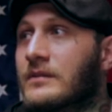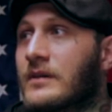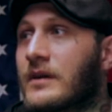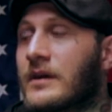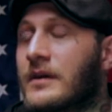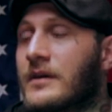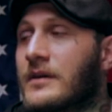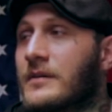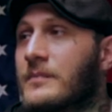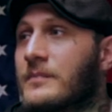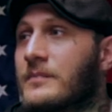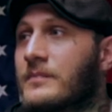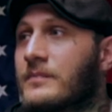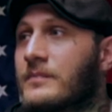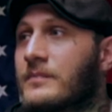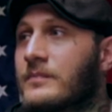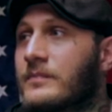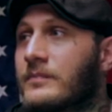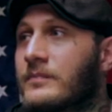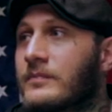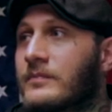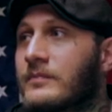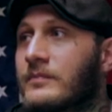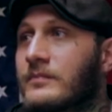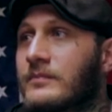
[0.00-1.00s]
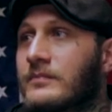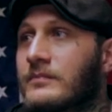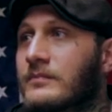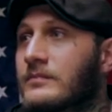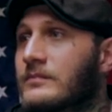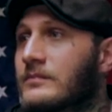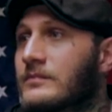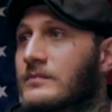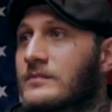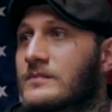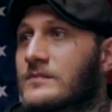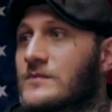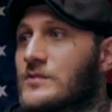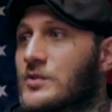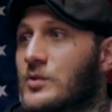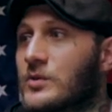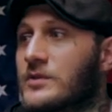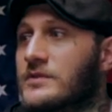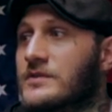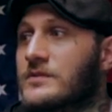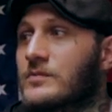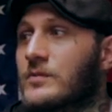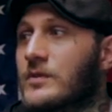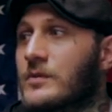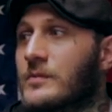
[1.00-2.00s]

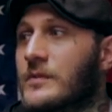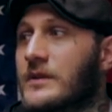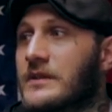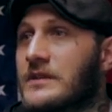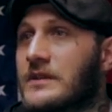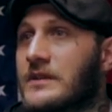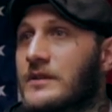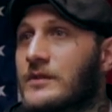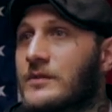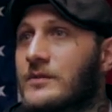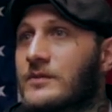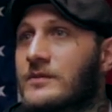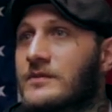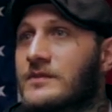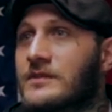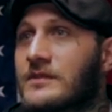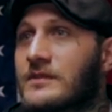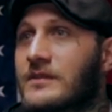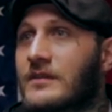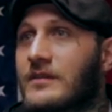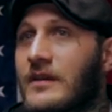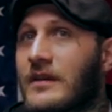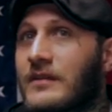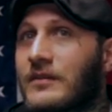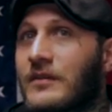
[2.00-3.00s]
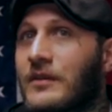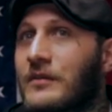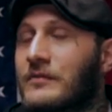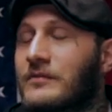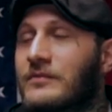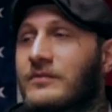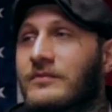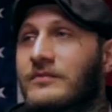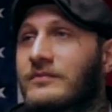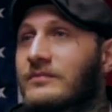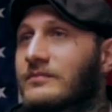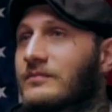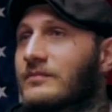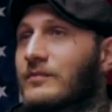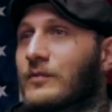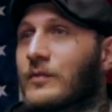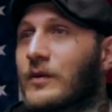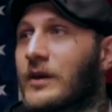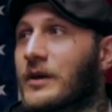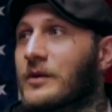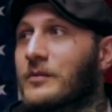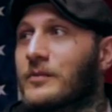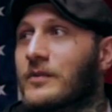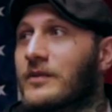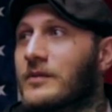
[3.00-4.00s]
Jordan's one of my dudes. I love
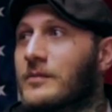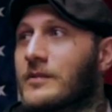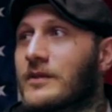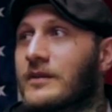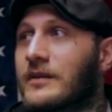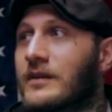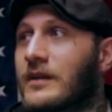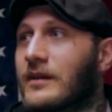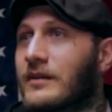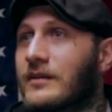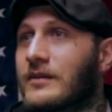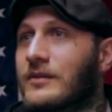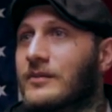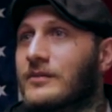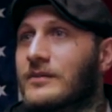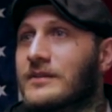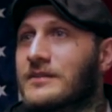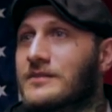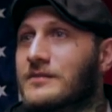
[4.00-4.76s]
working with Emiliano.